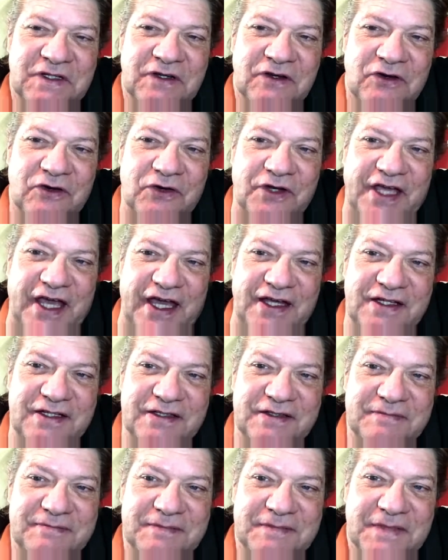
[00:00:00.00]
Okay,
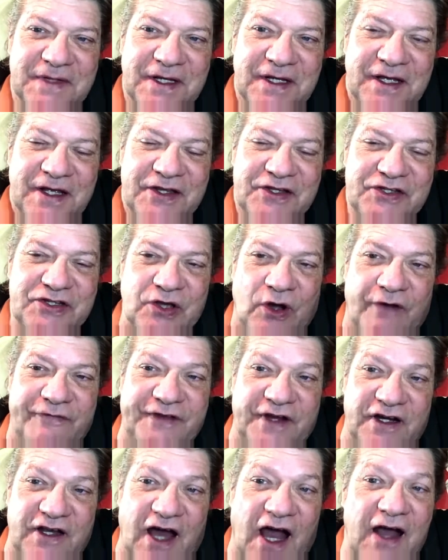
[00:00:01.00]
so if
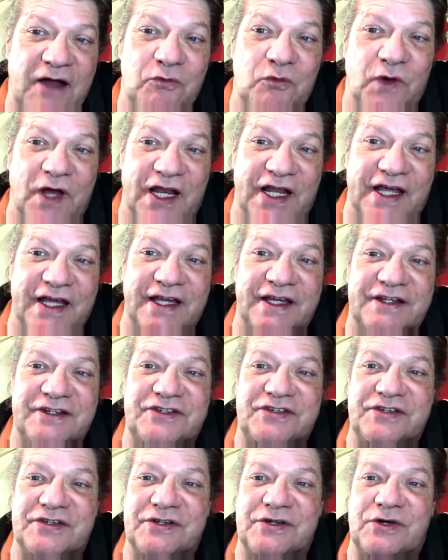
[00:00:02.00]
you're not willing
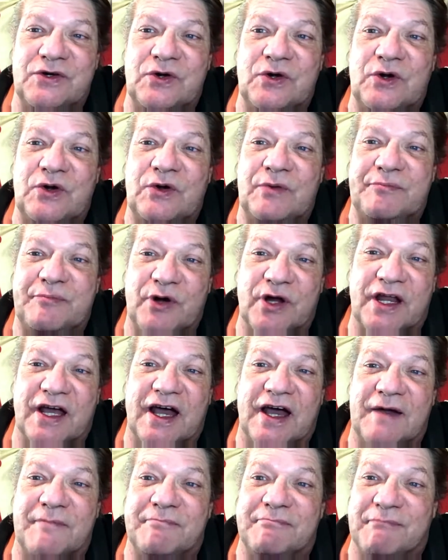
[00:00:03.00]
to put
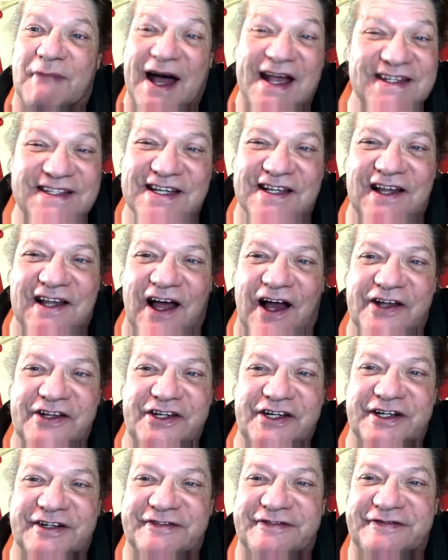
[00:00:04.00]
a muzzle on
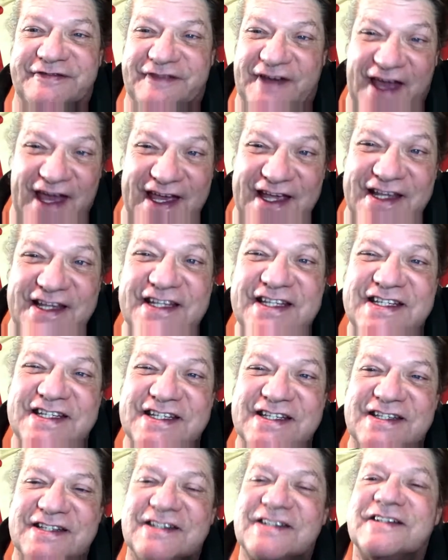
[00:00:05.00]
your
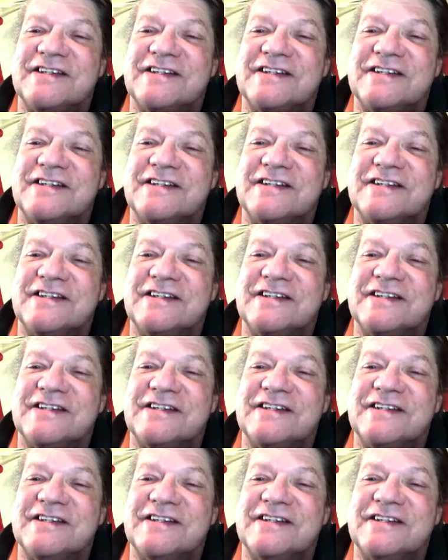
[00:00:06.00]
face,